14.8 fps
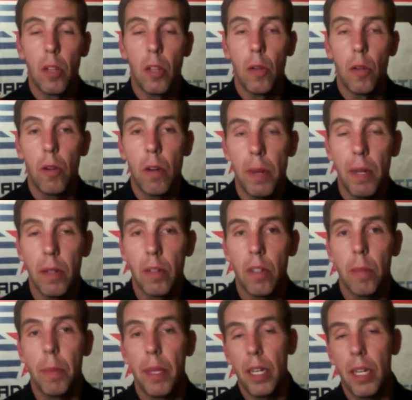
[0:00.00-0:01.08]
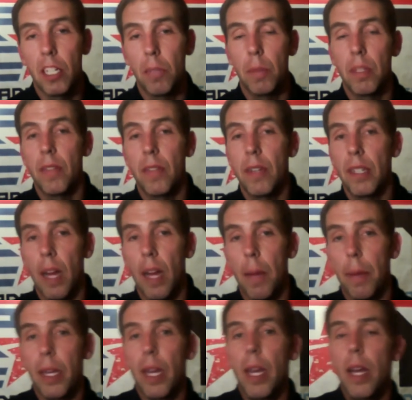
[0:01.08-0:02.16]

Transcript: learn about something on a specific topic,